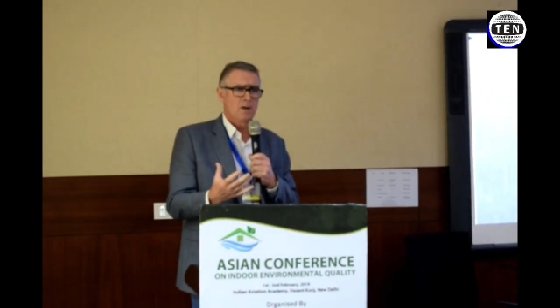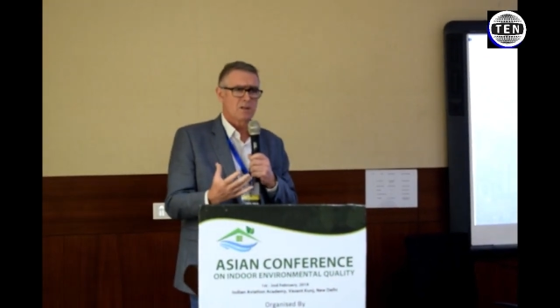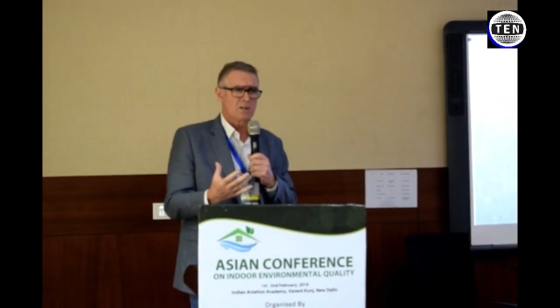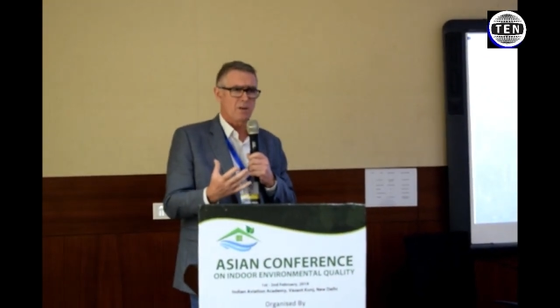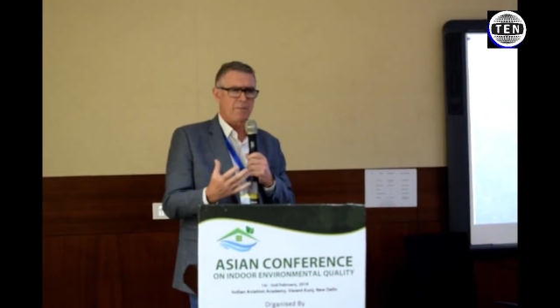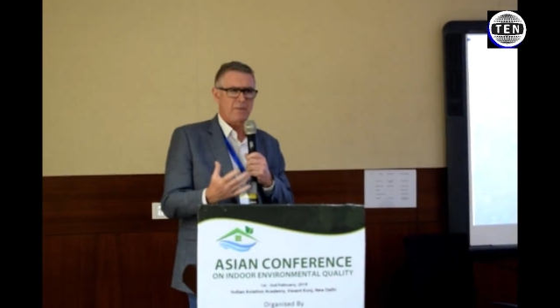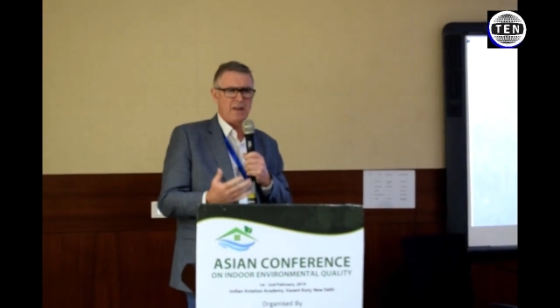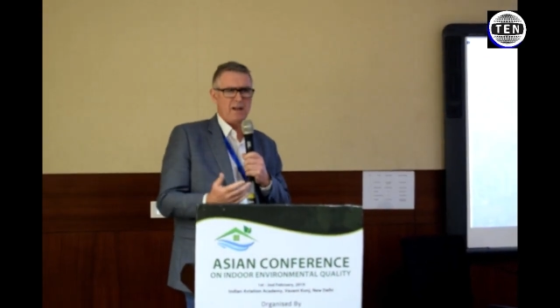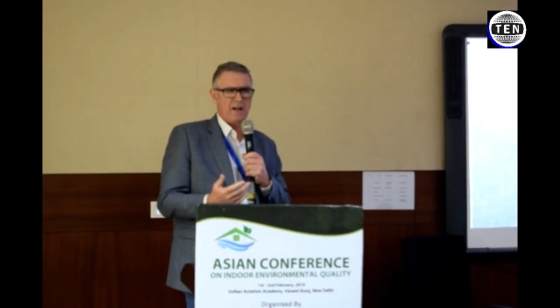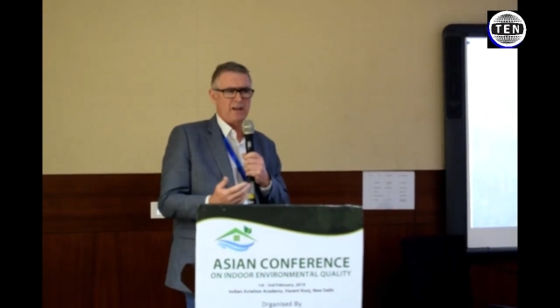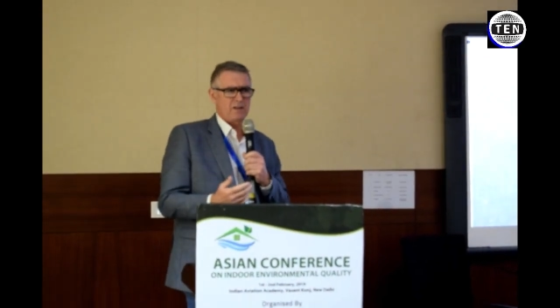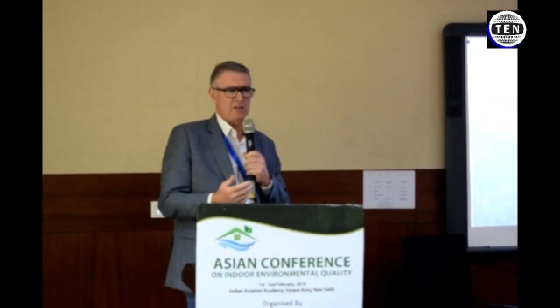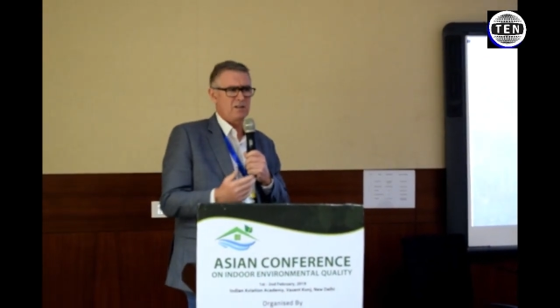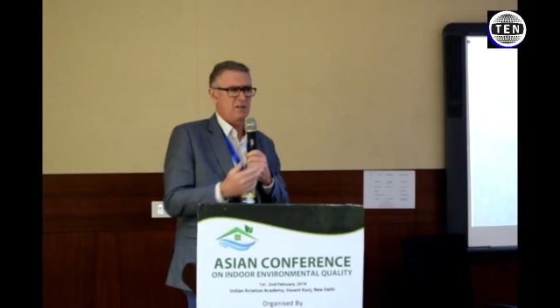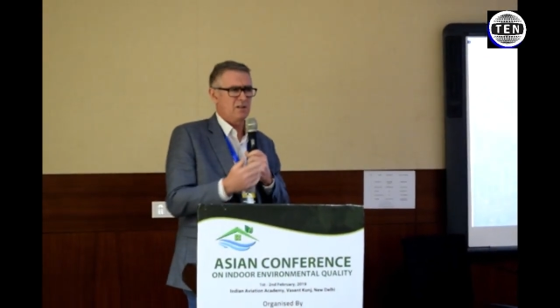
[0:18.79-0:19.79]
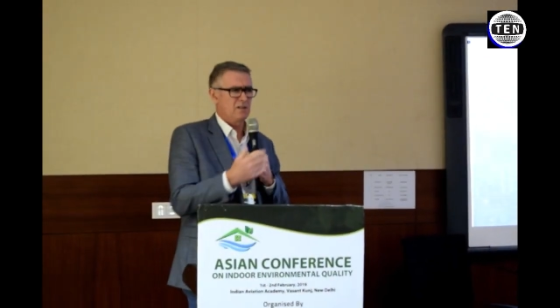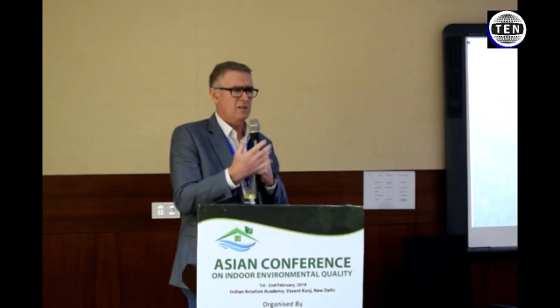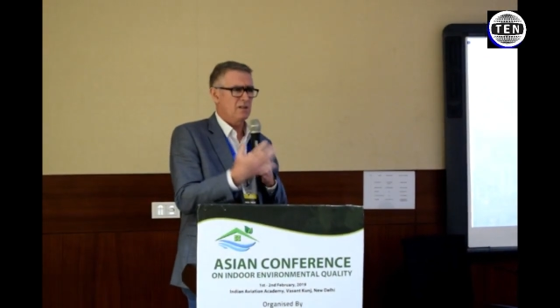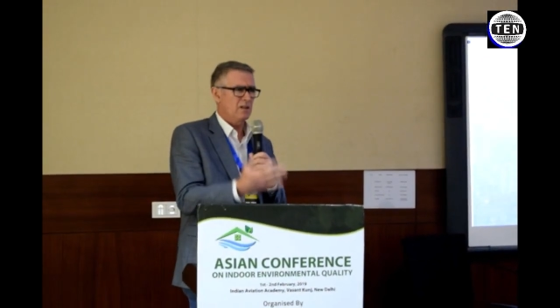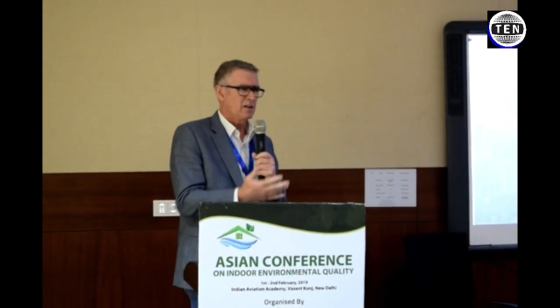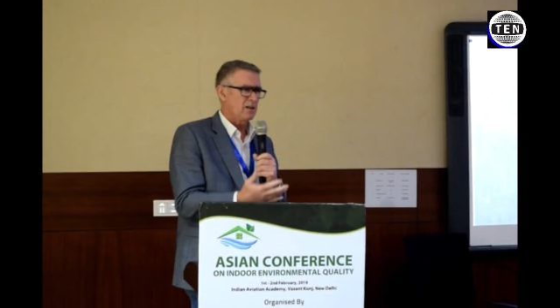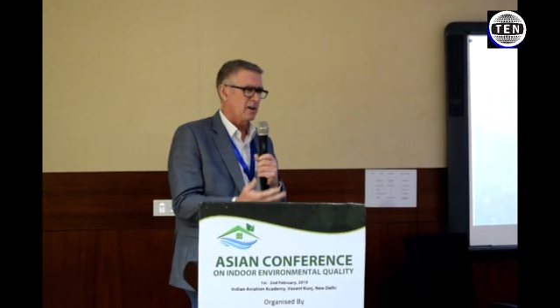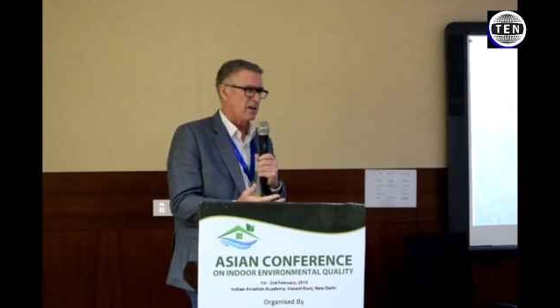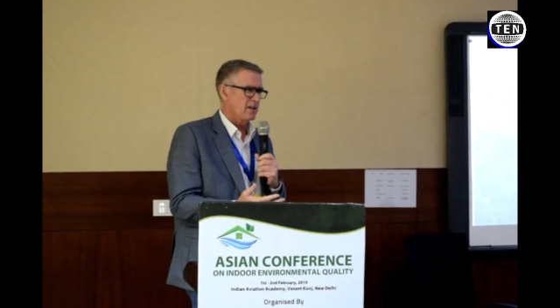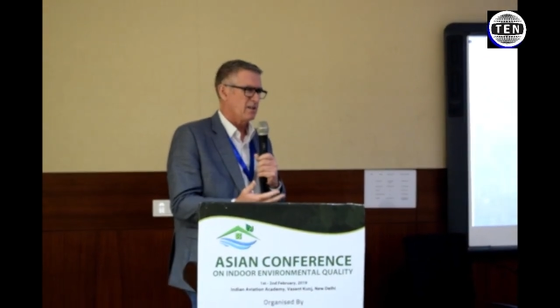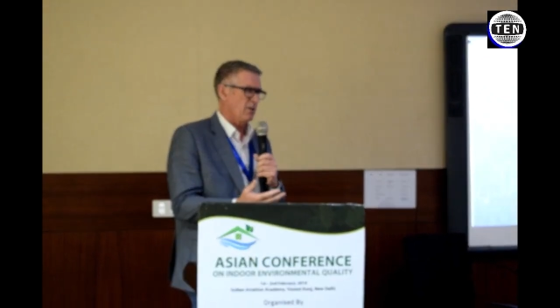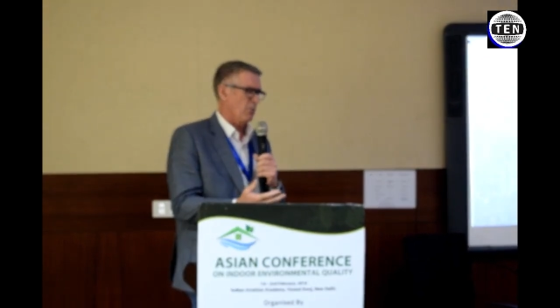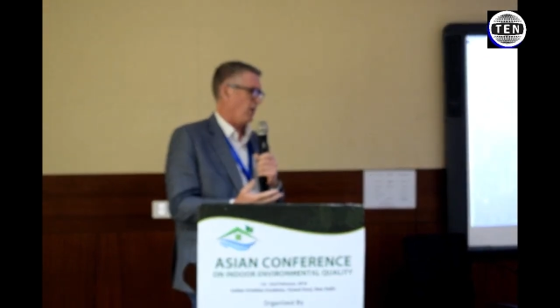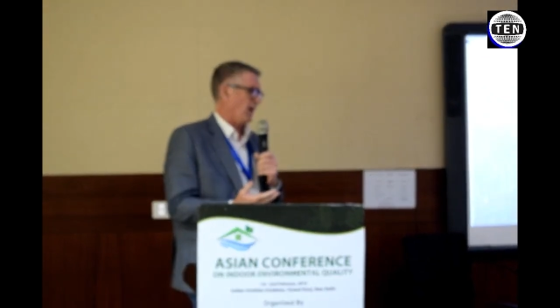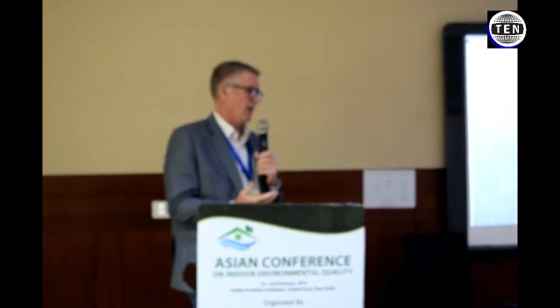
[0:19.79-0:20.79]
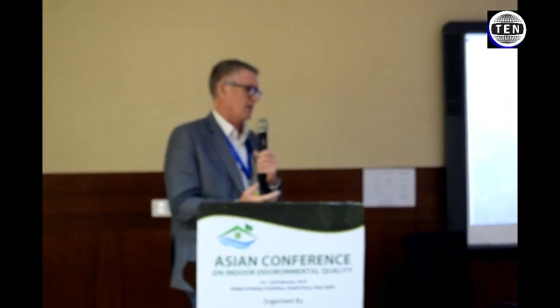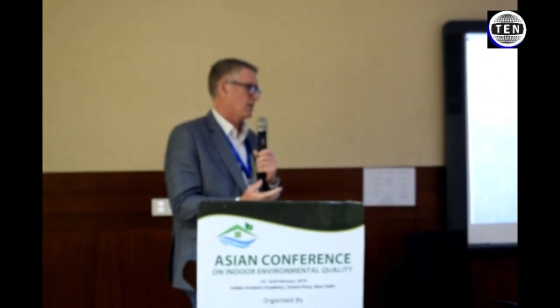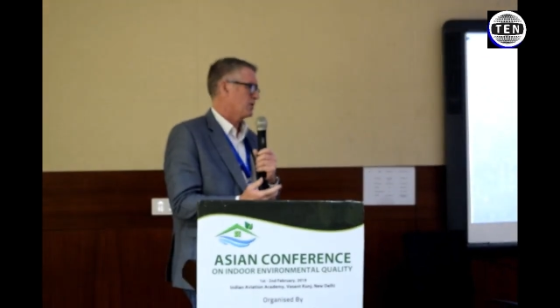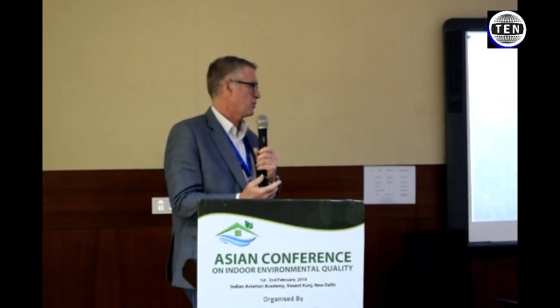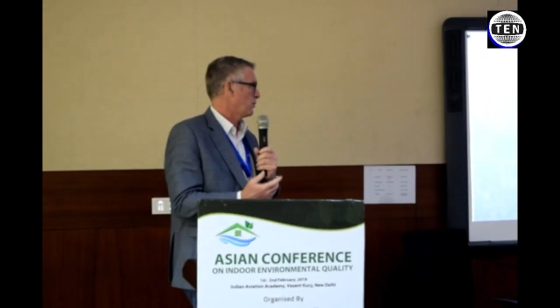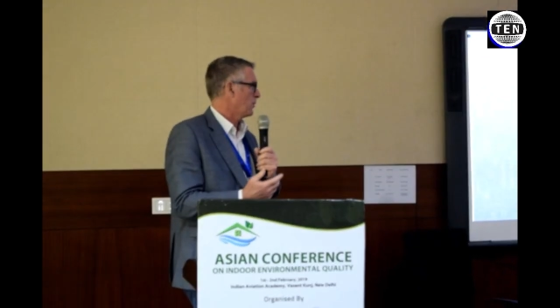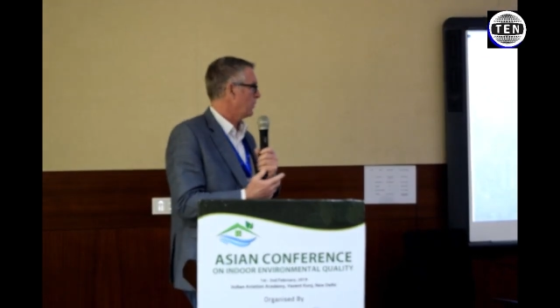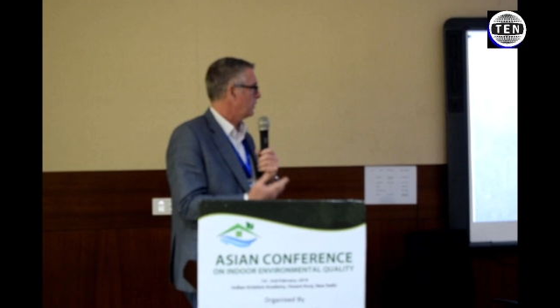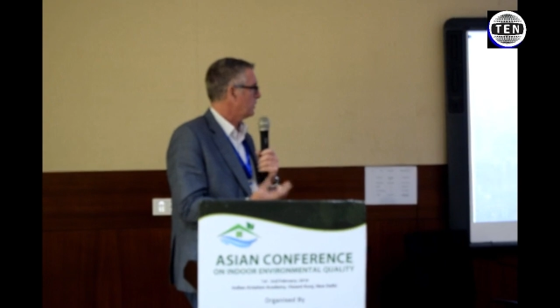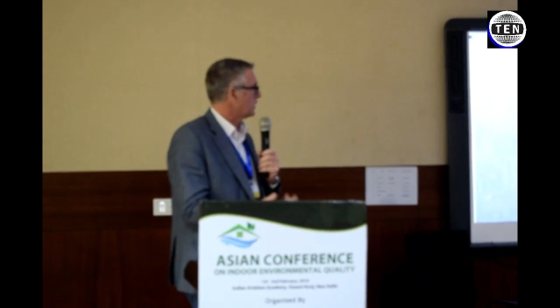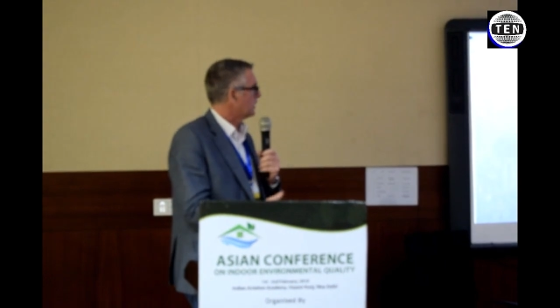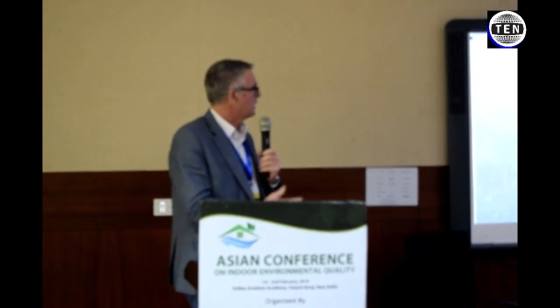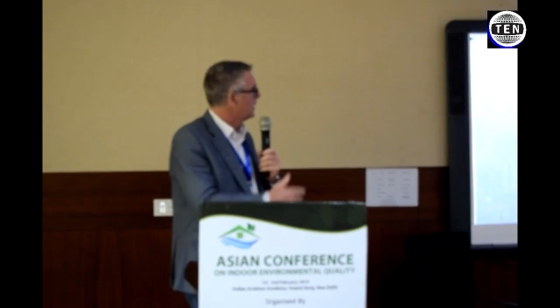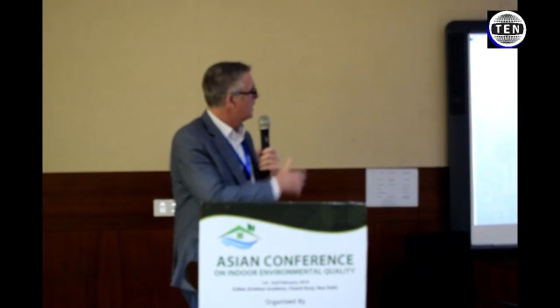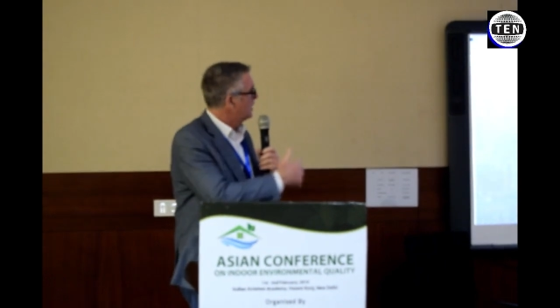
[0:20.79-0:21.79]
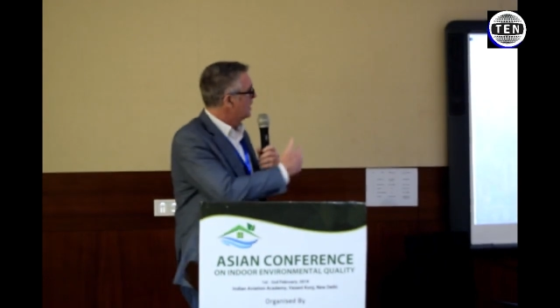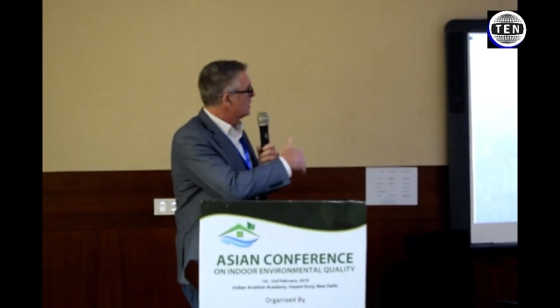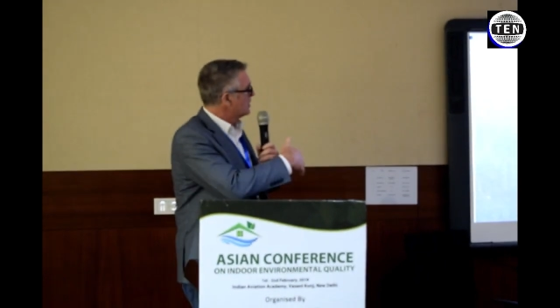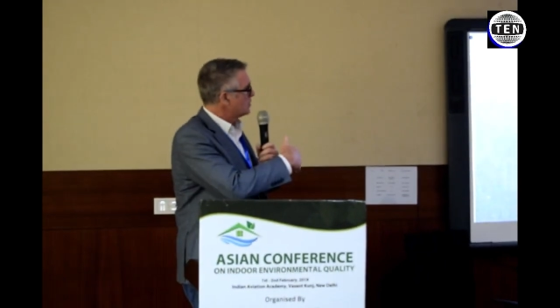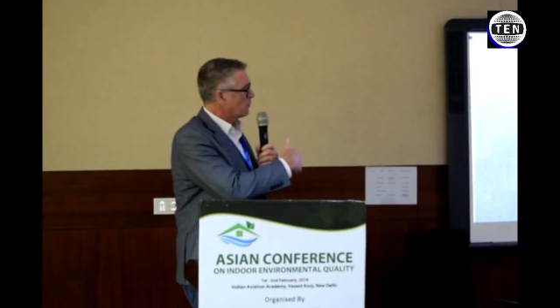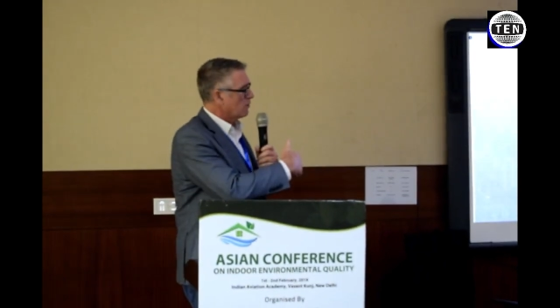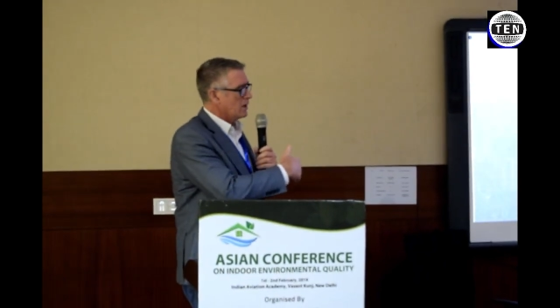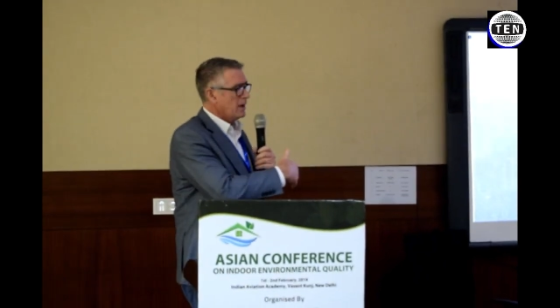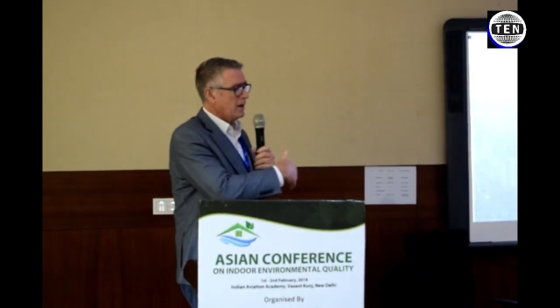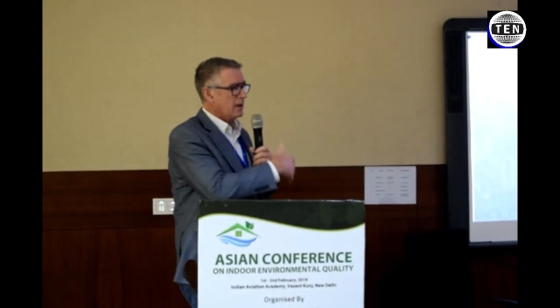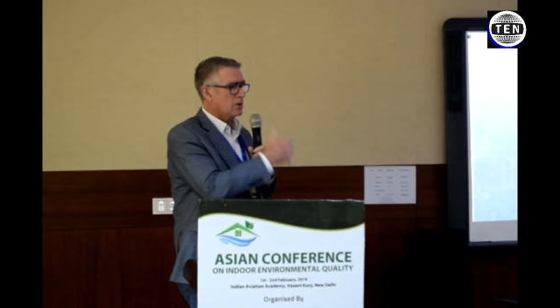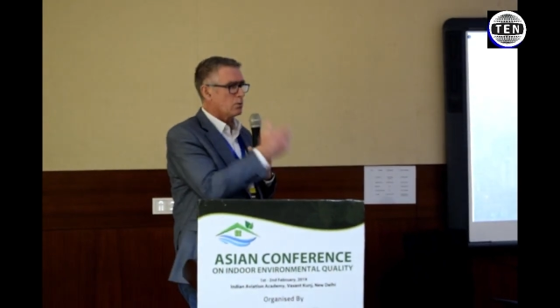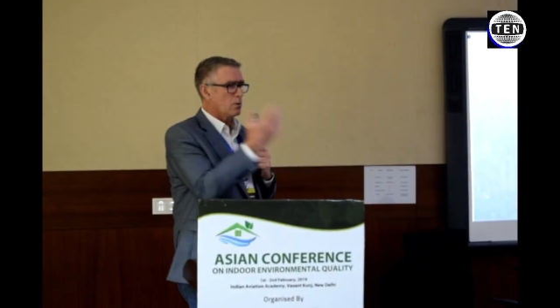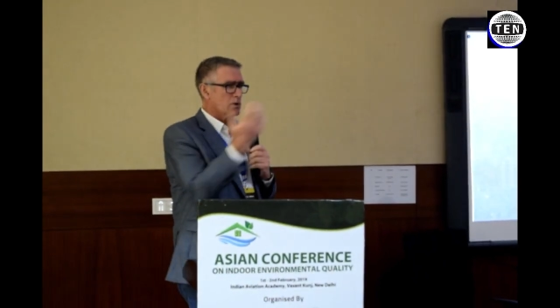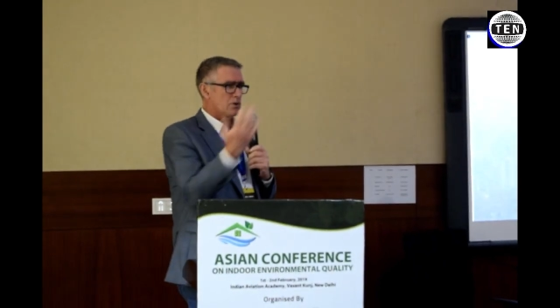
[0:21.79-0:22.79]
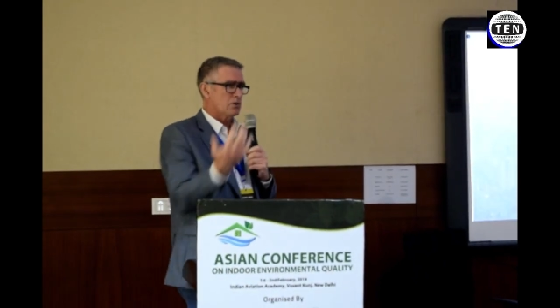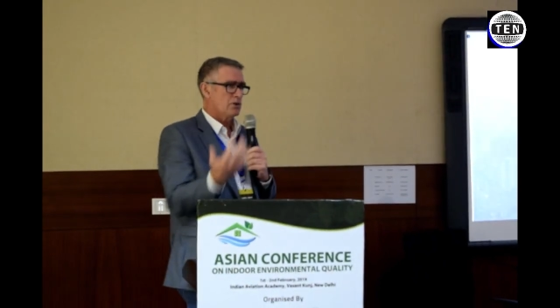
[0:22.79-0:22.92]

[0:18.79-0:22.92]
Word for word: something like the sunset, and I said, well, it's too early. So it was